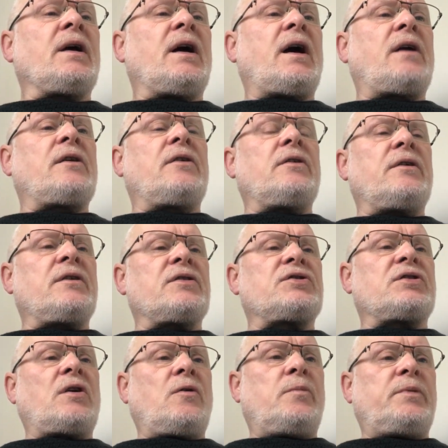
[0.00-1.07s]
and another
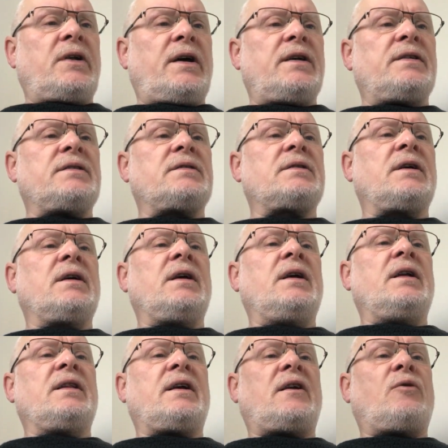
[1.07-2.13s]
so placed
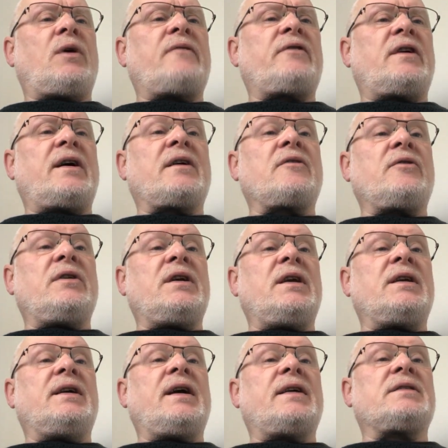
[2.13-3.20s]
that however angry
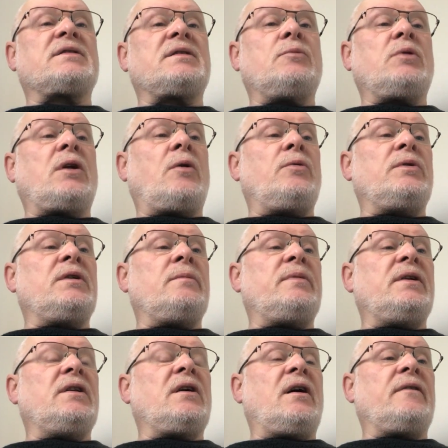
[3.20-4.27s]
he gets, he will only
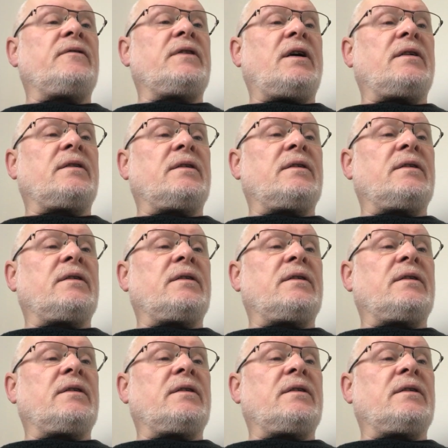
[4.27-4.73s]
be laughed at.